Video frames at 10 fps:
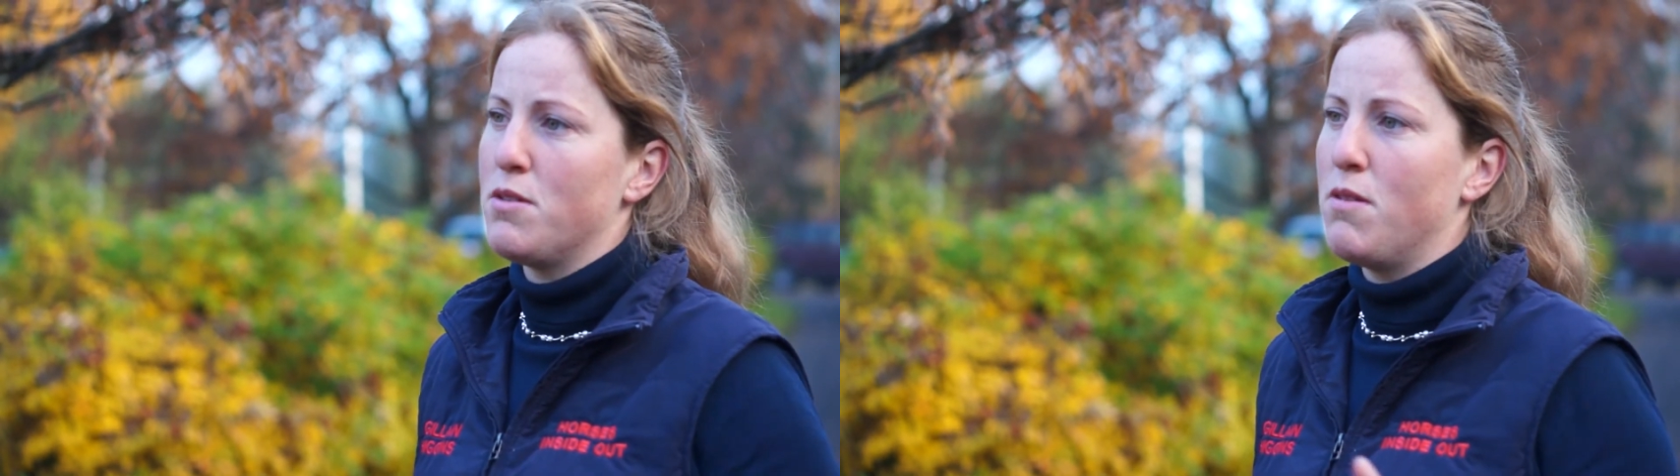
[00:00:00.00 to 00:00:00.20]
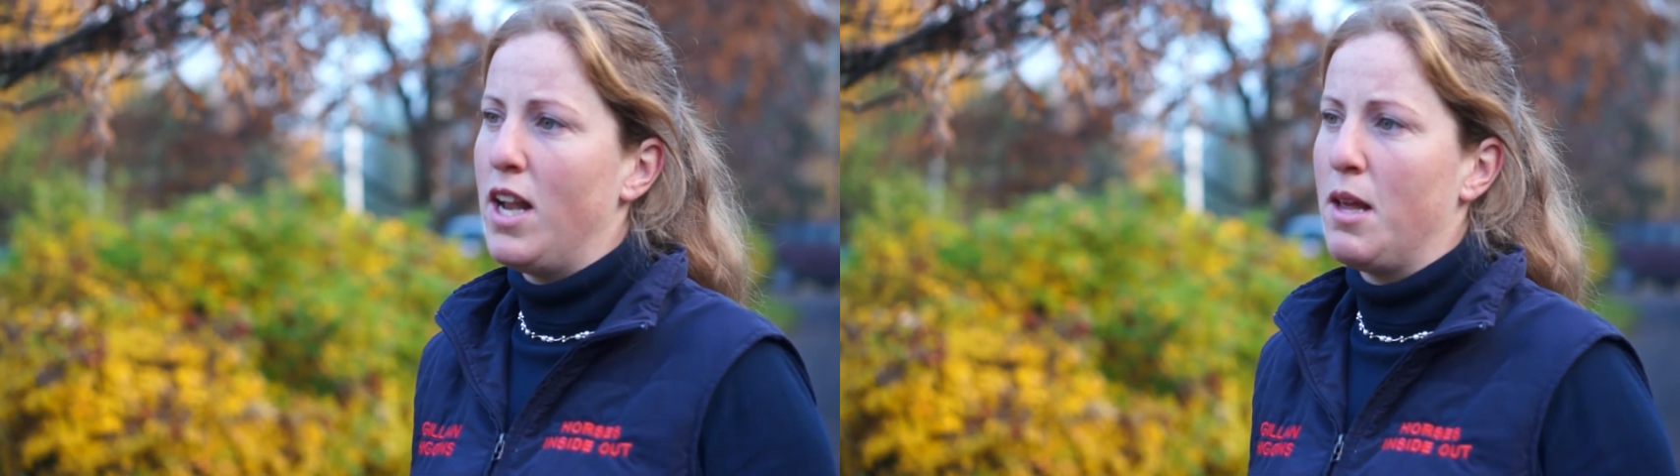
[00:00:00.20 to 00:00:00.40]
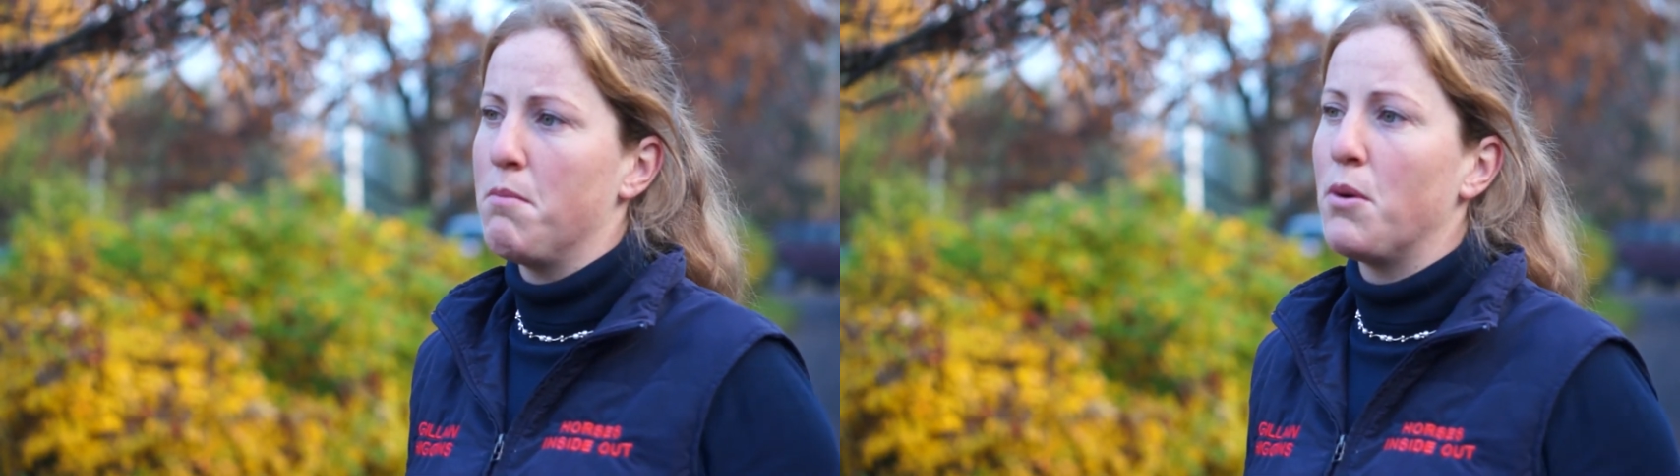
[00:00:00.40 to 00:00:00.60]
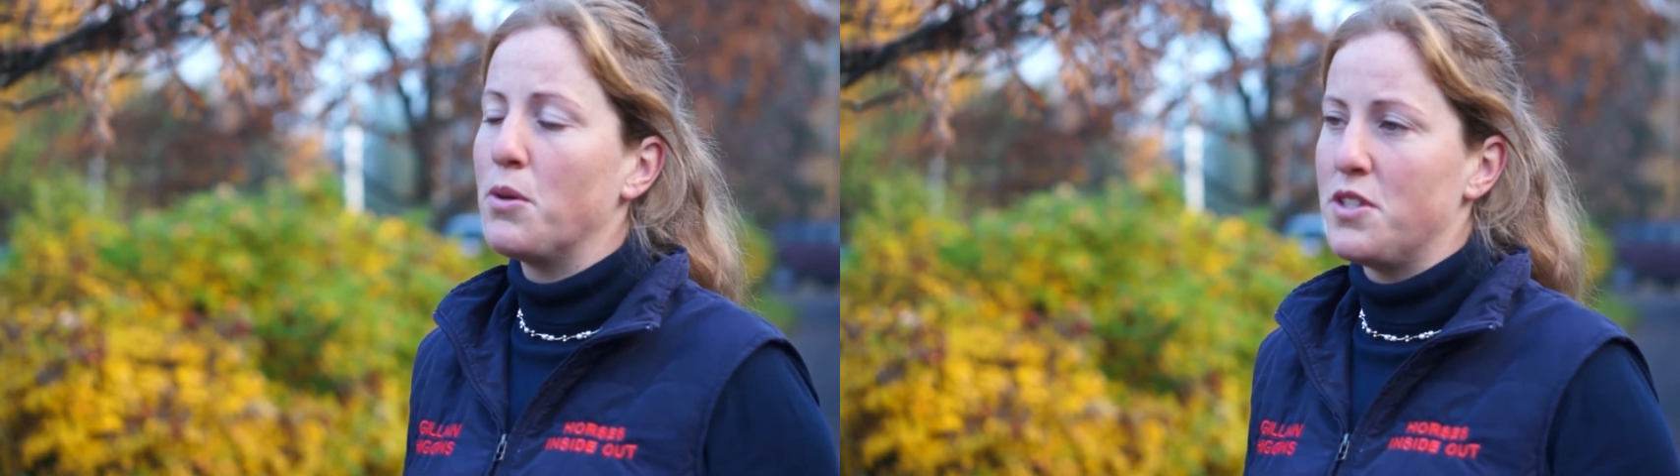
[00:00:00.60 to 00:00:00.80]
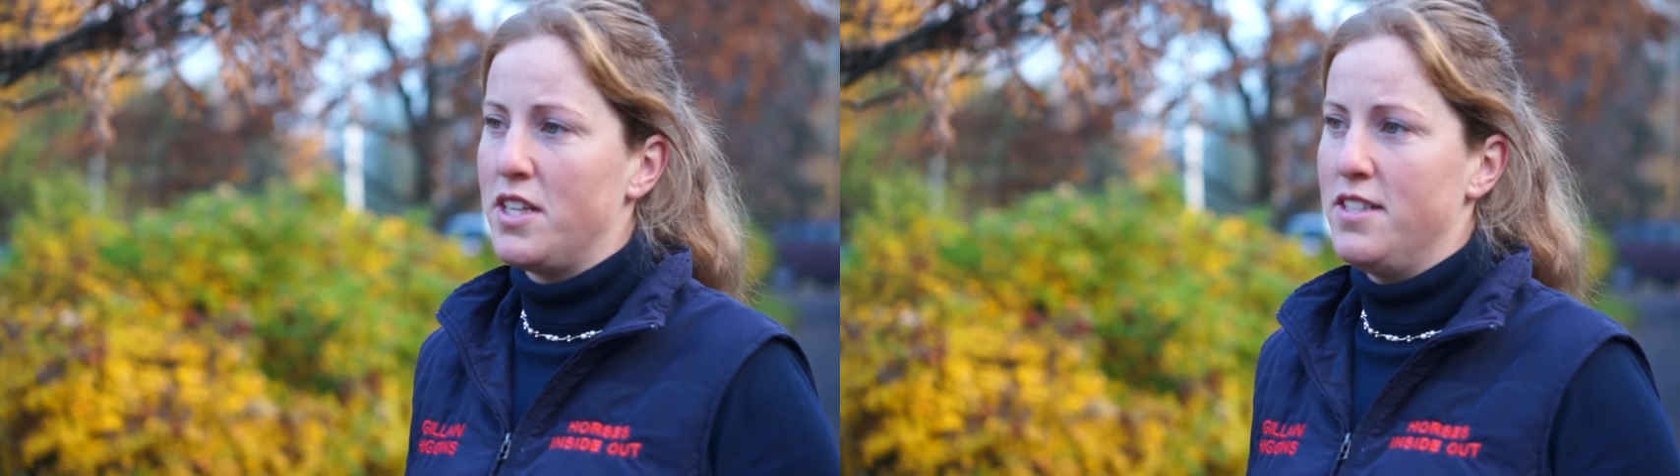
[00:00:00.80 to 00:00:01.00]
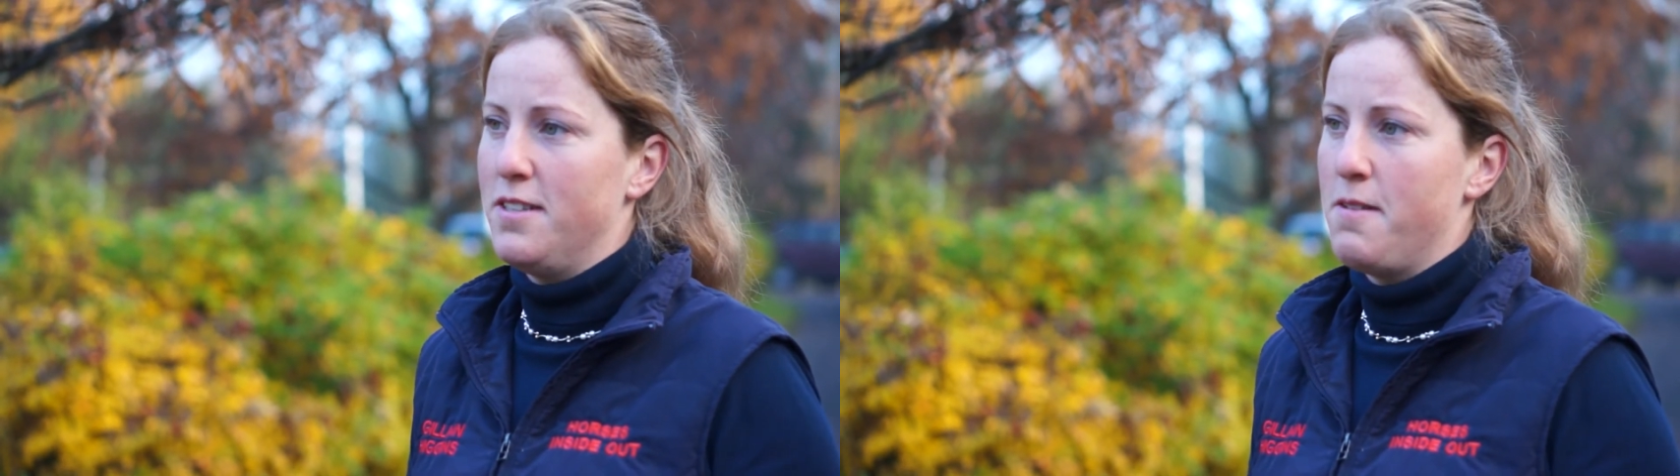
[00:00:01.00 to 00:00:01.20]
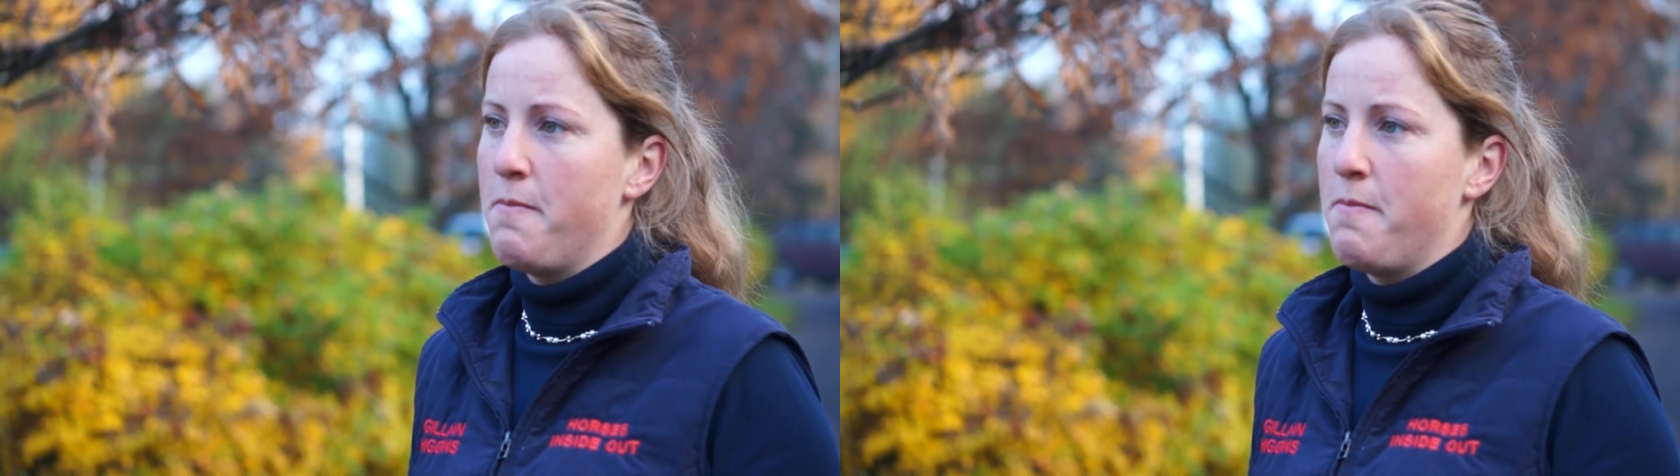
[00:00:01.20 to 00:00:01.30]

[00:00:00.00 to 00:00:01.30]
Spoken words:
are really important.